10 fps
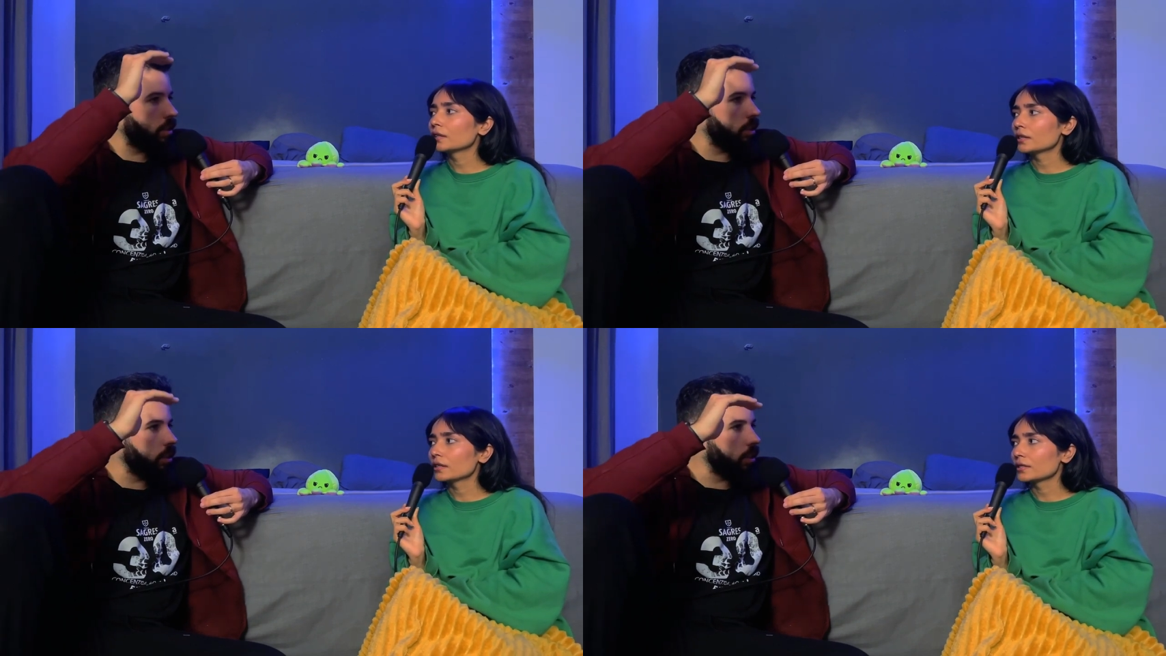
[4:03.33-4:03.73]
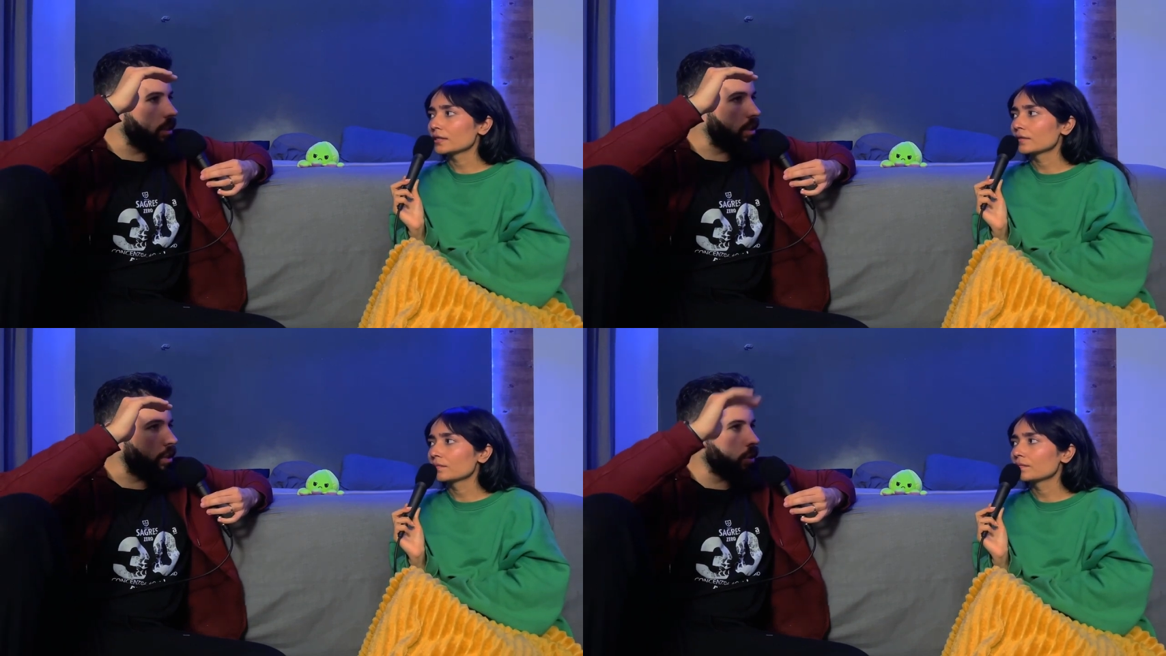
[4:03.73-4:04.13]

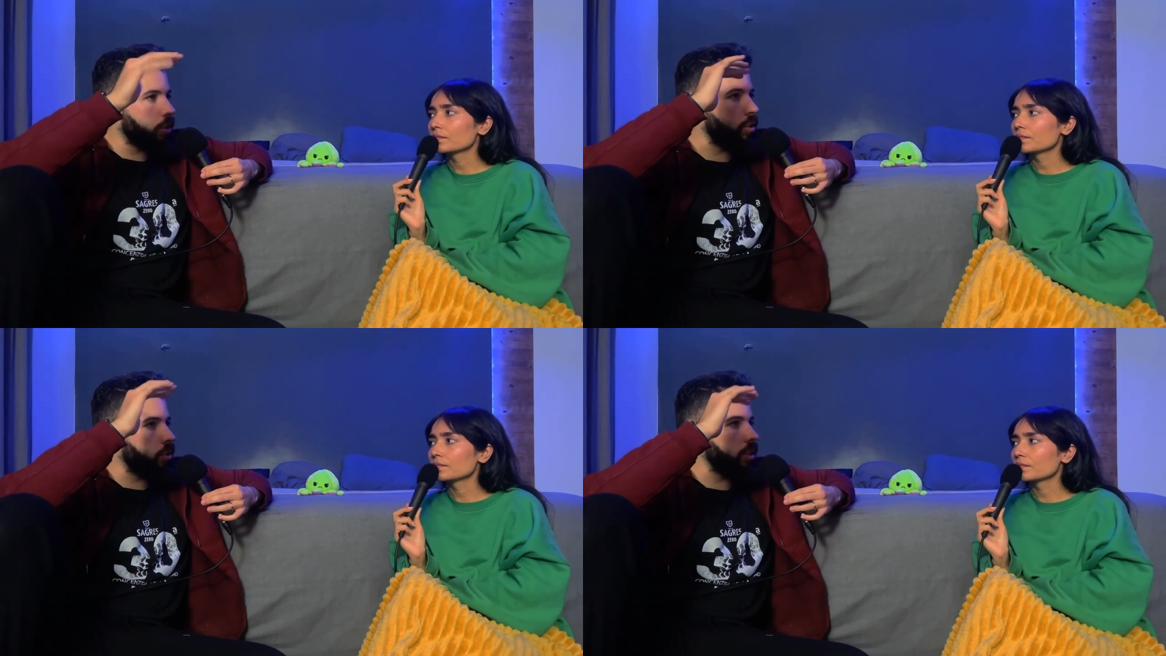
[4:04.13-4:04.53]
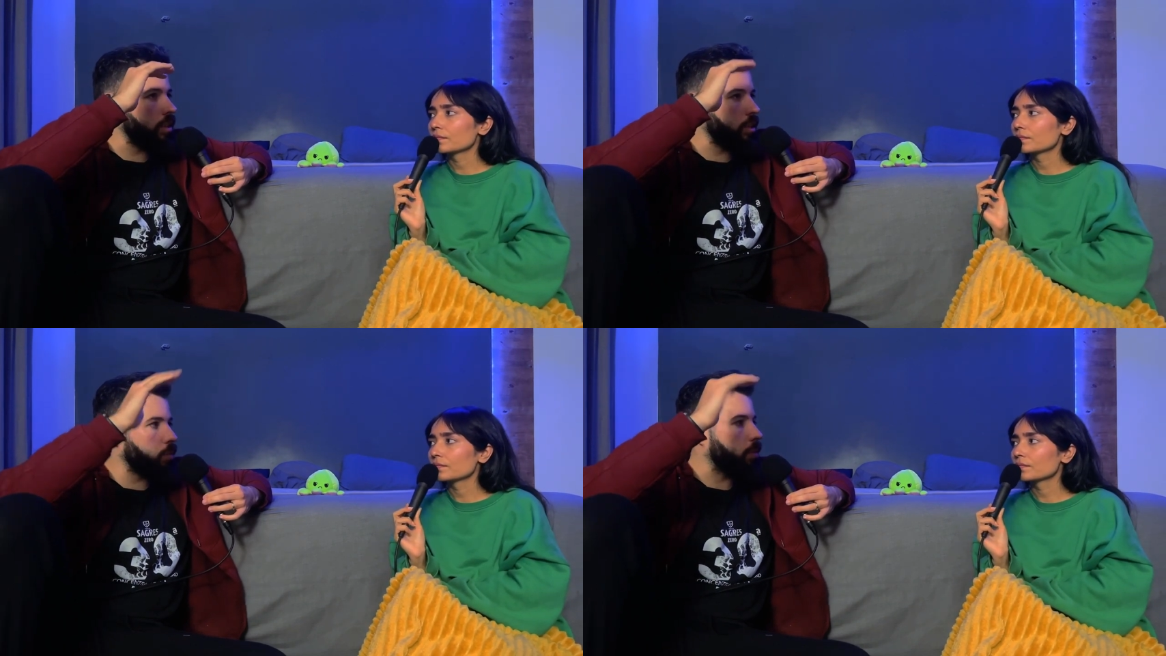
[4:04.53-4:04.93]
Speaker 1: beliefs
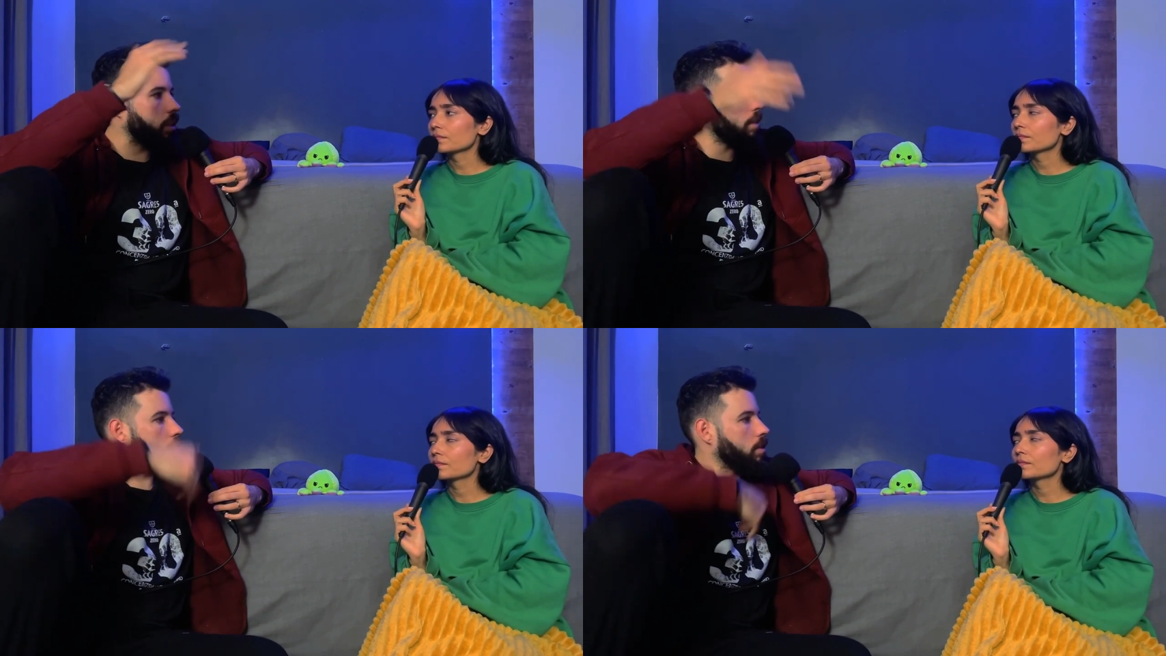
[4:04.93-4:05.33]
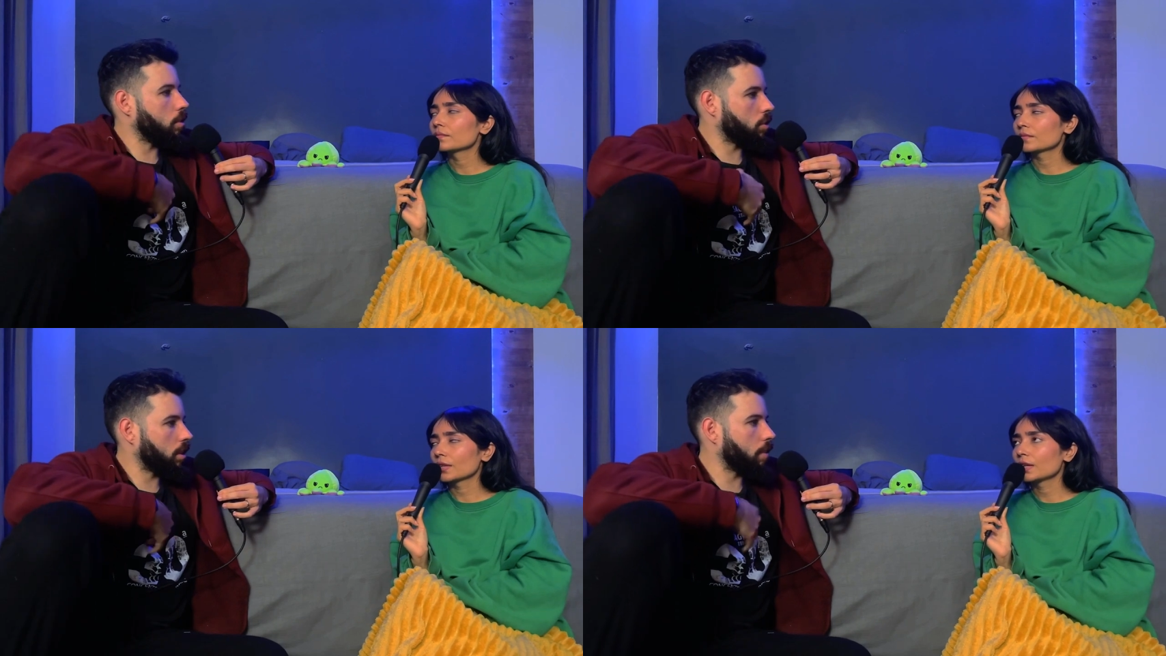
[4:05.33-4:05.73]

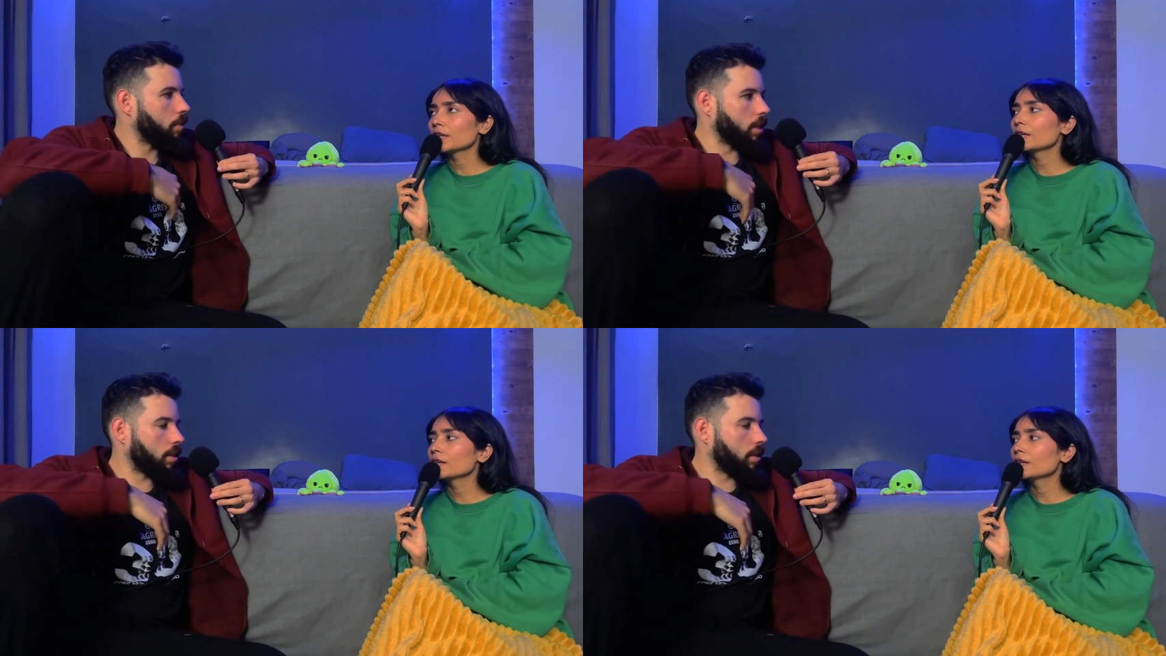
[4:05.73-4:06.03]
in yourself,